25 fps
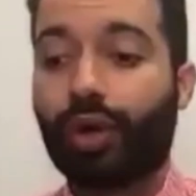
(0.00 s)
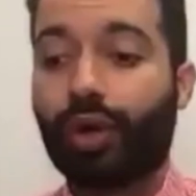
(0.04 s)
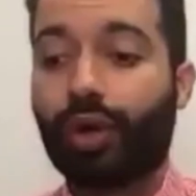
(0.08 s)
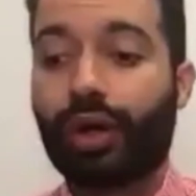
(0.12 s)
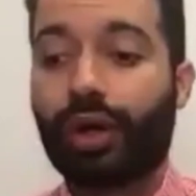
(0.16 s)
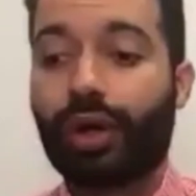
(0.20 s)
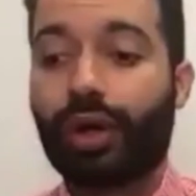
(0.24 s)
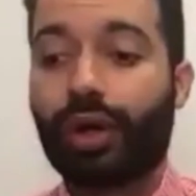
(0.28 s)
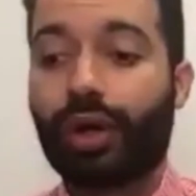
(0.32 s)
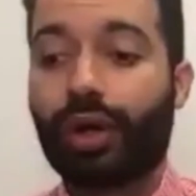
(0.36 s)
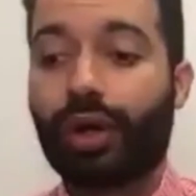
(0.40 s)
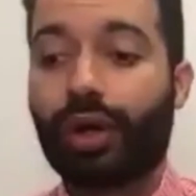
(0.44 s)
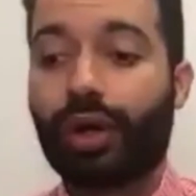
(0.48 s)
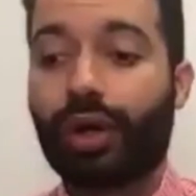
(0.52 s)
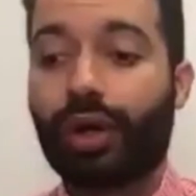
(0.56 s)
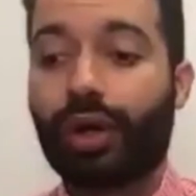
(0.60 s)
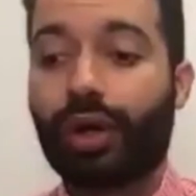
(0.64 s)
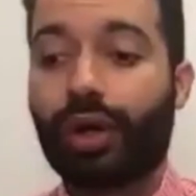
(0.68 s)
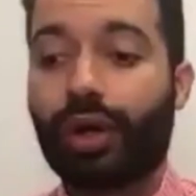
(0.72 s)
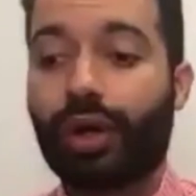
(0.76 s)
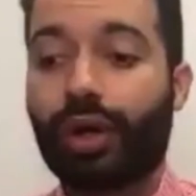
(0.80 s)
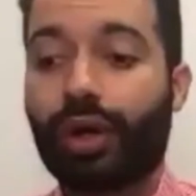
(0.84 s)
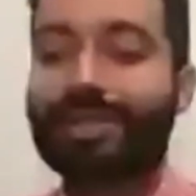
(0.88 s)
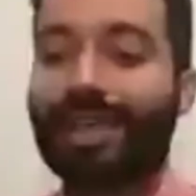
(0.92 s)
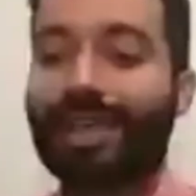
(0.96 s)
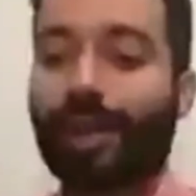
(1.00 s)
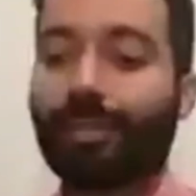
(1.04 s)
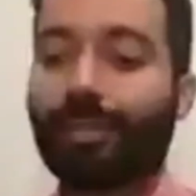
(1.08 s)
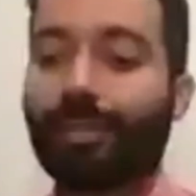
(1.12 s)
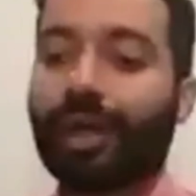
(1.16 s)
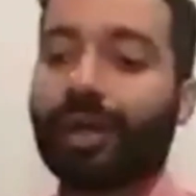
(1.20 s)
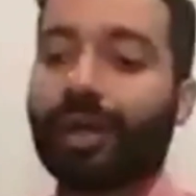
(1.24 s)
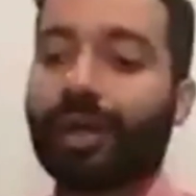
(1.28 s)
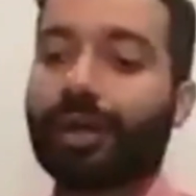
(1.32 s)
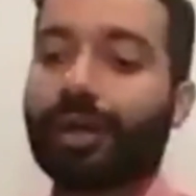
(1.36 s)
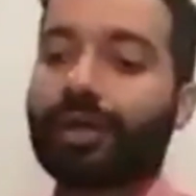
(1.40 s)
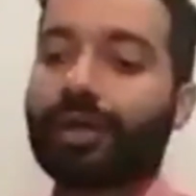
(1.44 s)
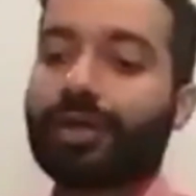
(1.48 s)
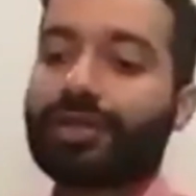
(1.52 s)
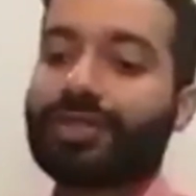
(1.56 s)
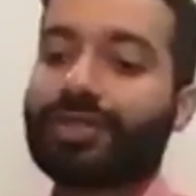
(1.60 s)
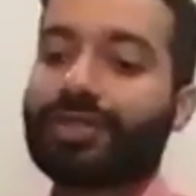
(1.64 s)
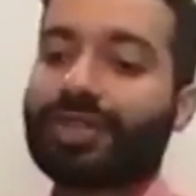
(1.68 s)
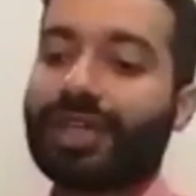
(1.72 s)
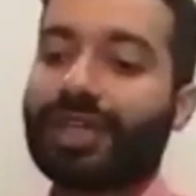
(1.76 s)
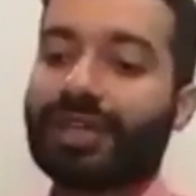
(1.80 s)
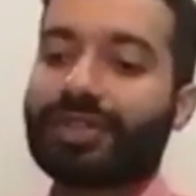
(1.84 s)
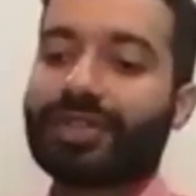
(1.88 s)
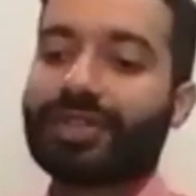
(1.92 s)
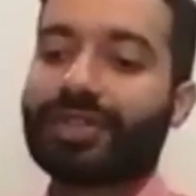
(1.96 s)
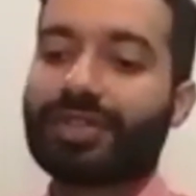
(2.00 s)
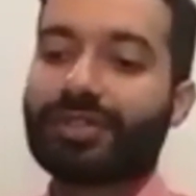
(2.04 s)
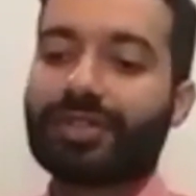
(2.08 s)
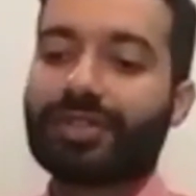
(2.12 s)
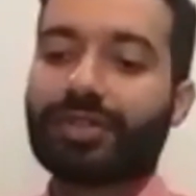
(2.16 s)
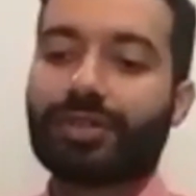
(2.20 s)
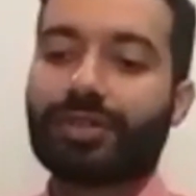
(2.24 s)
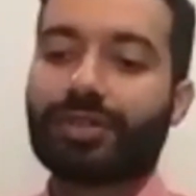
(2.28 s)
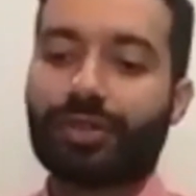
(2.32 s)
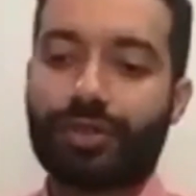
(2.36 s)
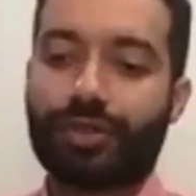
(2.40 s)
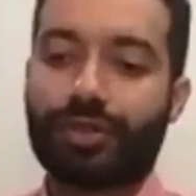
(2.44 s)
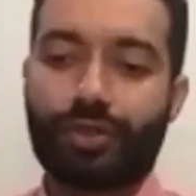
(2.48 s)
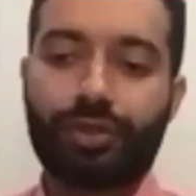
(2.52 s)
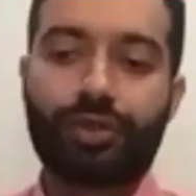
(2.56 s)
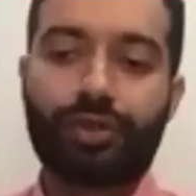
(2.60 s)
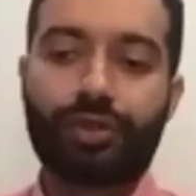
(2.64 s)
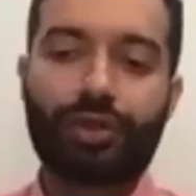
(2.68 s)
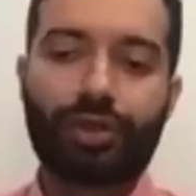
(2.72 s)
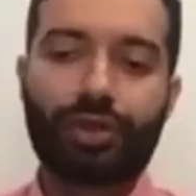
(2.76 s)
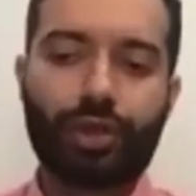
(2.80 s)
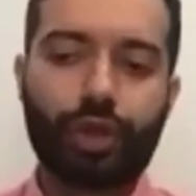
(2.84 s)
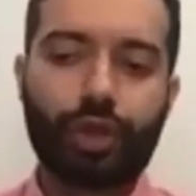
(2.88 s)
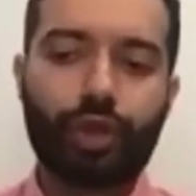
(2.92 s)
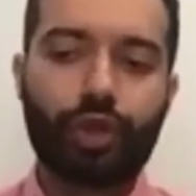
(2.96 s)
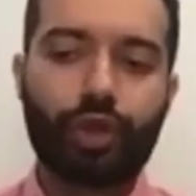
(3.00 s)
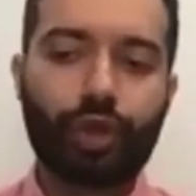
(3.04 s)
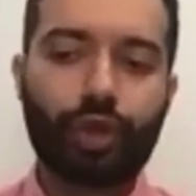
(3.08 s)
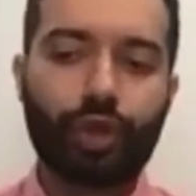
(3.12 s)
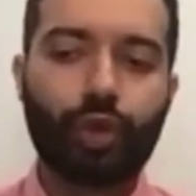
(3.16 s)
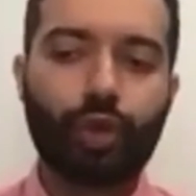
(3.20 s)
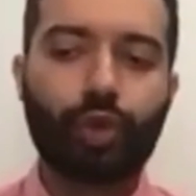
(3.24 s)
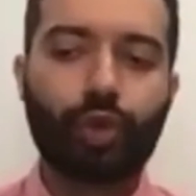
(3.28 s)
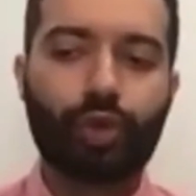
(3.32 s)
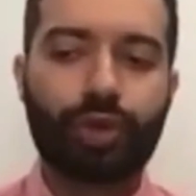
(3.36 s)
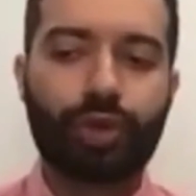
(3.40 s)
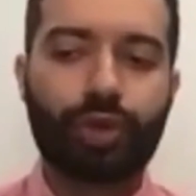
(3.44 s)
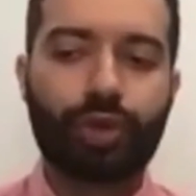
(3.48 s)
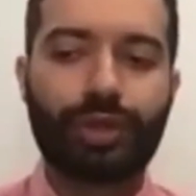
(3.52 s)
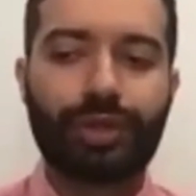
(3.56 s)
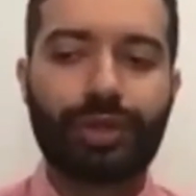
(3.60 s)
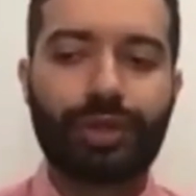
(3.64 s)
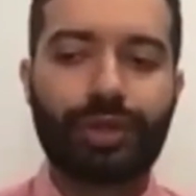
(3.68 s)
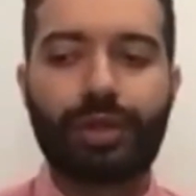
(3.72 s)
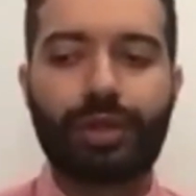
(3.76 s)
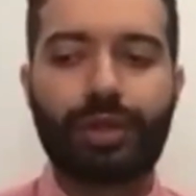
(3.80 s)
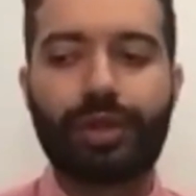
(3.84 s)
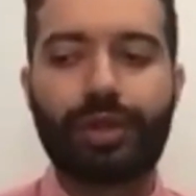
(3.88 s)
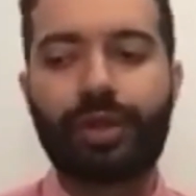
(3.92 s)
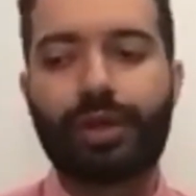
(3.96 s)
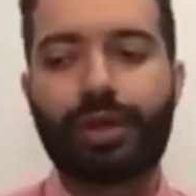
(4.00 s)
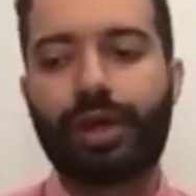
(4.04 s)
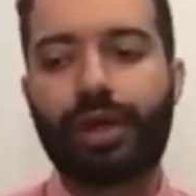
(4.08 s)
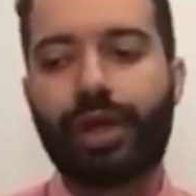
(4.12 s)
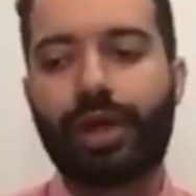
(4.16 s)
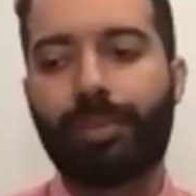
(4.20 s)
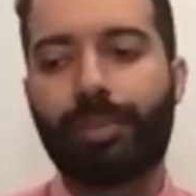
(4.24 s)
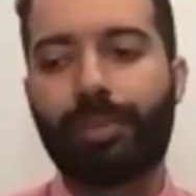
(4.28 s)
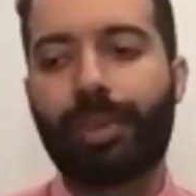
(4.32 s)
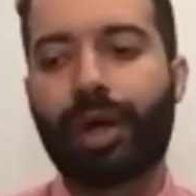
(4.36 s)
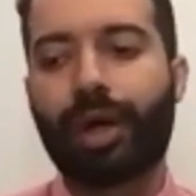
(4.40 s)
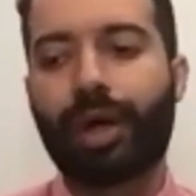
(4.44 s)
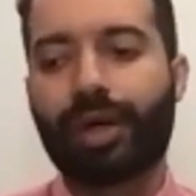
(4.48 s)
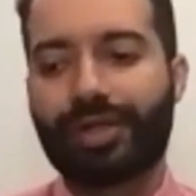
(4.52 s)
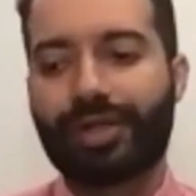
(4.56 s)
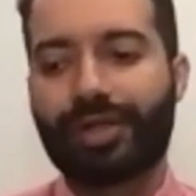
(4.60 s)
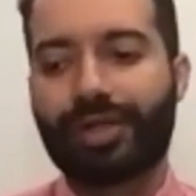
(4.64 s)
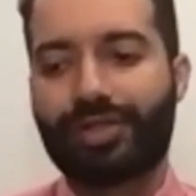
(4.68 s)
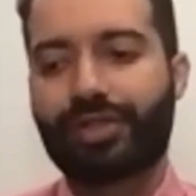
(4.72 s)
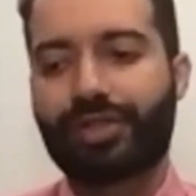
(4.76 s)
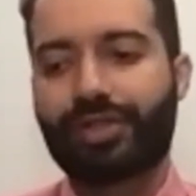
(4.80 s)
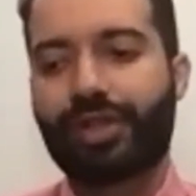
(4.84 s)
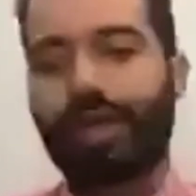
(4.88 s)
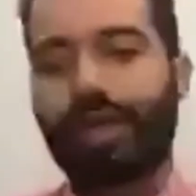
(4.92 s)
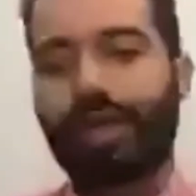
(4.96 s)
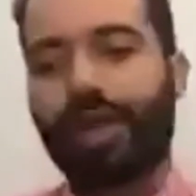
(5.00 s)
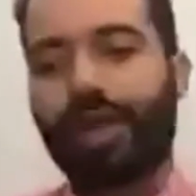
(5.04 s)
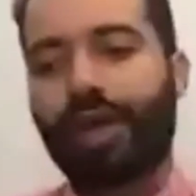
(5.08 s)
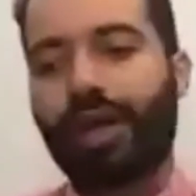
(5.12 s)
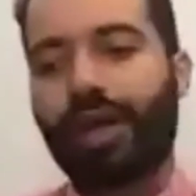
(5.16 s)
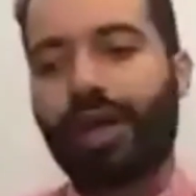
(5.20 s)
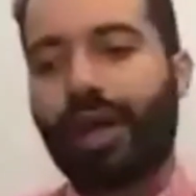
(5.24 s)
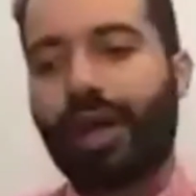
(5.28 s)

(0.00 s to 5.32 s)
I would segment CACs into two buckets,